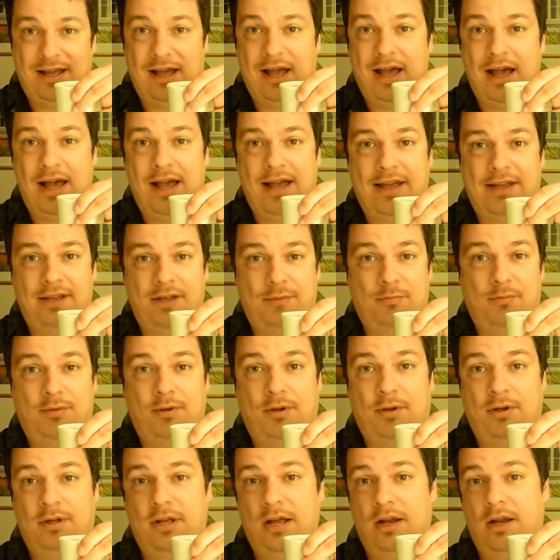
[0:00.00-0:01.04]
I you
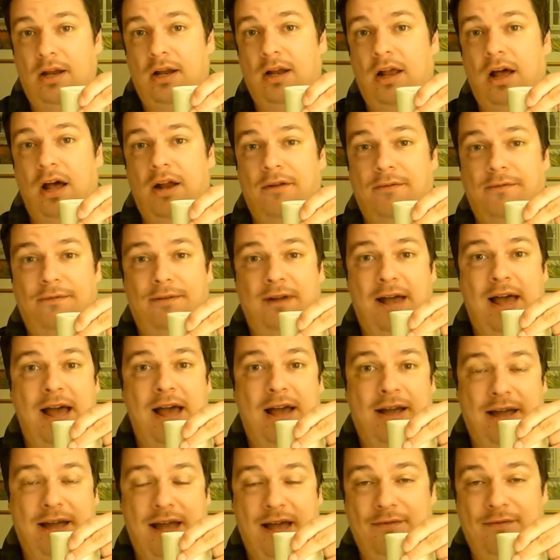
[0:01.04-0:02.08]
getting a lot of
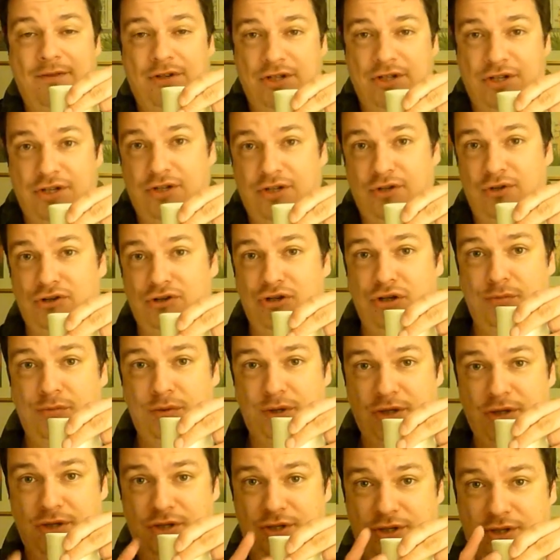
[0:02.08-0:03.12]
flack, haven't you, YouTube
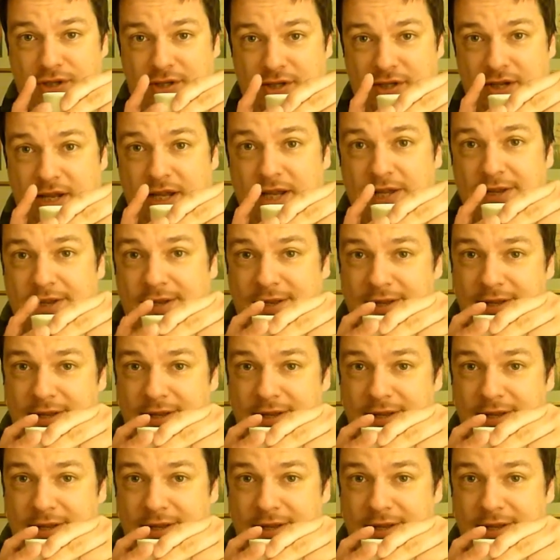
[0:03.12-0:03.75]
delicious lately?